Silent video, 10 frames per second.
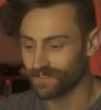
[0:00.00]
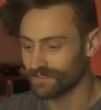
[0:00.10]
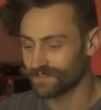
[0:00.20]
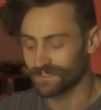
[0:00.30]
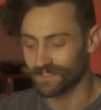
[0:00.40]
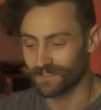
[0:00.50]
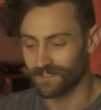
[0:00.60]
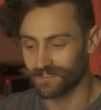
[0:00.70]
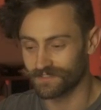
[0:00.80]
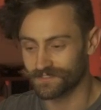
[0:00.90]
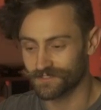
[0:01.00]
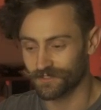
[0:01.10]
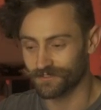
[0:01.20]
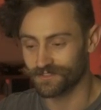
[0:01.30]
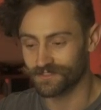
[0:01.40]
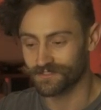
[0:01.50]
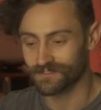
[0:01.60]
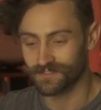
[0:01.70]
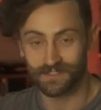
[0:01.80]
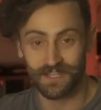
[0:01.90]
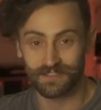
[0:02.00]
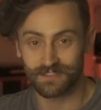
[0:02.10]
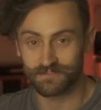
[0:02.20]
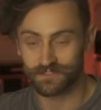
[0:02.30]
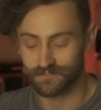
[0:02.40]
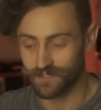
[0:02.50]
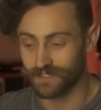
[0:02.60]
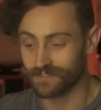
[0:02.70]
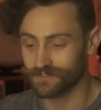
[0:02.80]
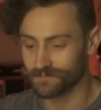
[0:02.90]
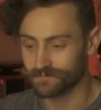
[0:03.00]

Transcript: it starts to take a different effect.